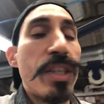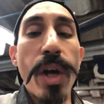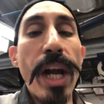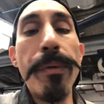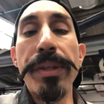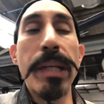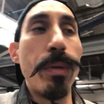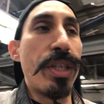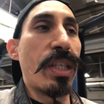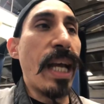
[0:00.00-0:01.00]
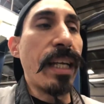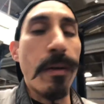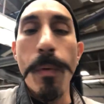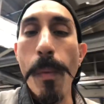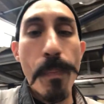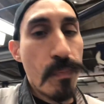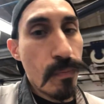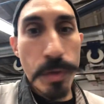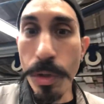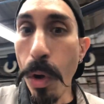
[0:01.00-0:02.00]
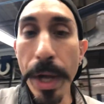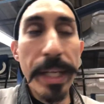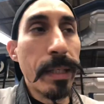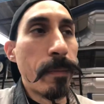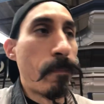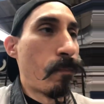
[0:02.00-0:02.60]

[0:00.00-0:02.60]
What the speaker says: So everything was just like going